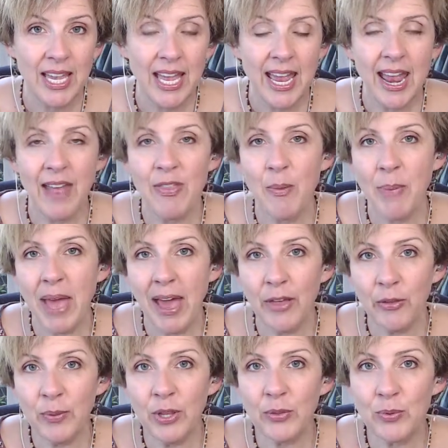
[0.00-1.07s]
And the
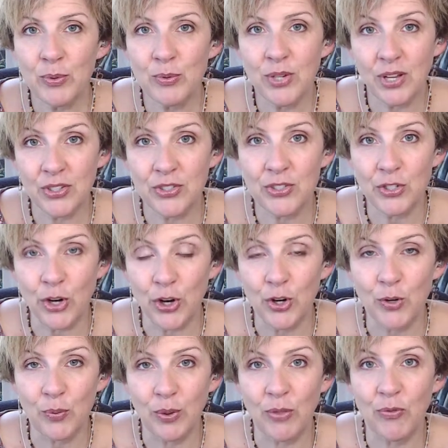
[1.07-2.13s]
pathway through does
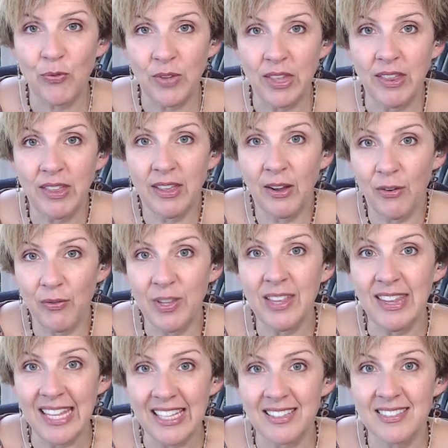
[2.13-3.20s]
start with feeling our
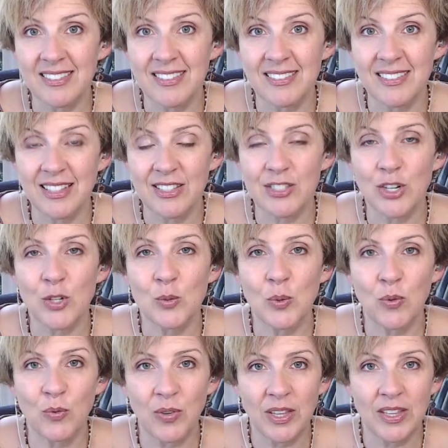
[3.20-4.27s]
feelings. It starts with
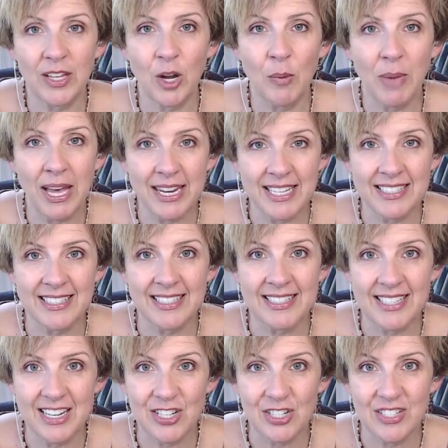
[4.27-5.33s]
feeling our body
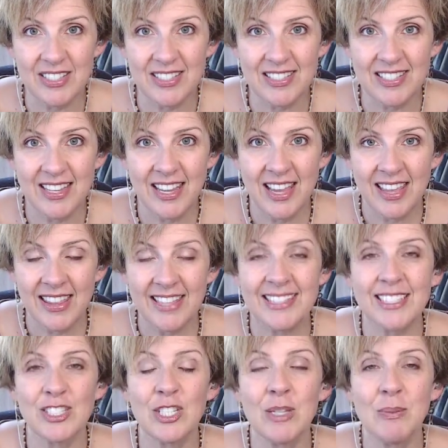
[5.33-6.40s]
sensations. That's
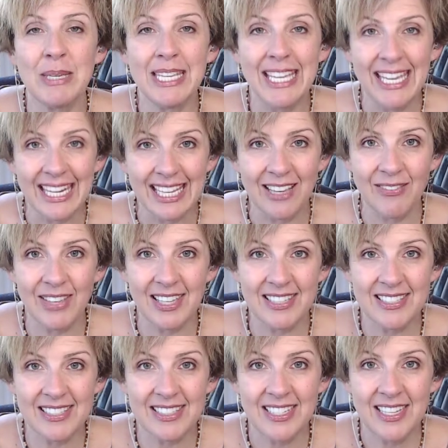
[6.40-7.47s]
actually the beginning of
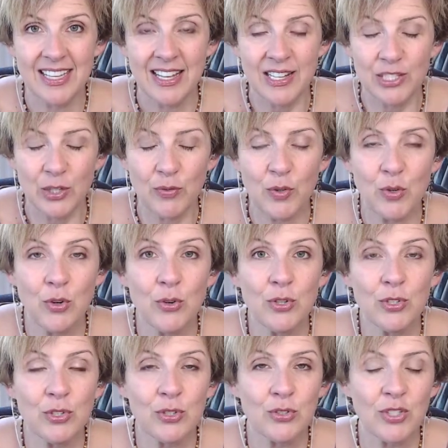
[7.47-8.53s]
it. So if you
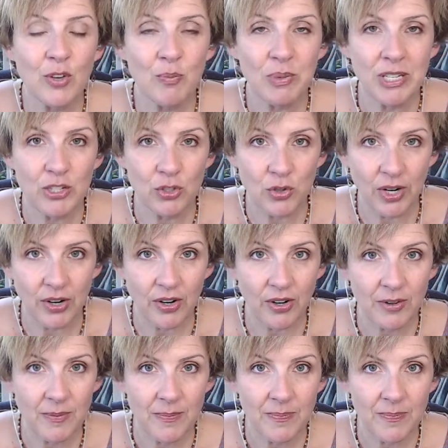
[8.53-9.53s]
notice yourself being triggered,